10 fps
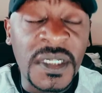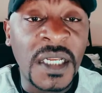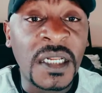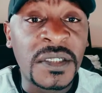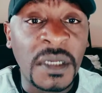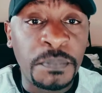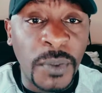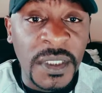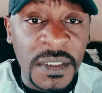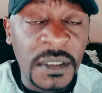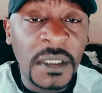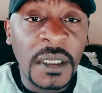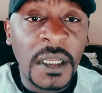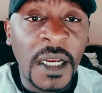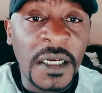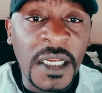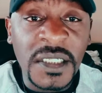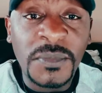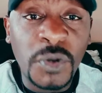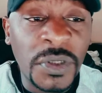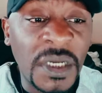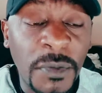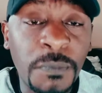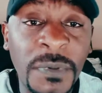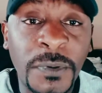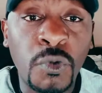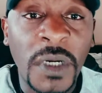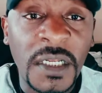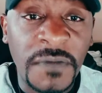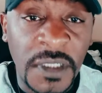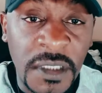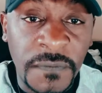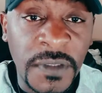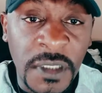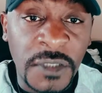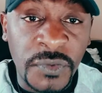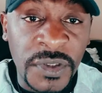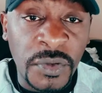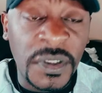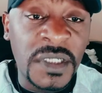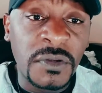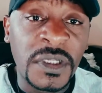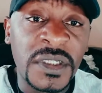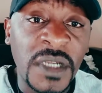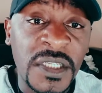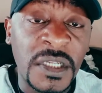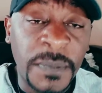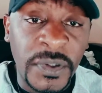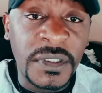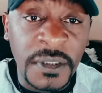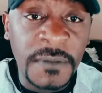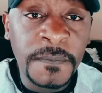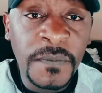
And at some point, and guys, I'm talking about people who are living in different countries. So these guys separated.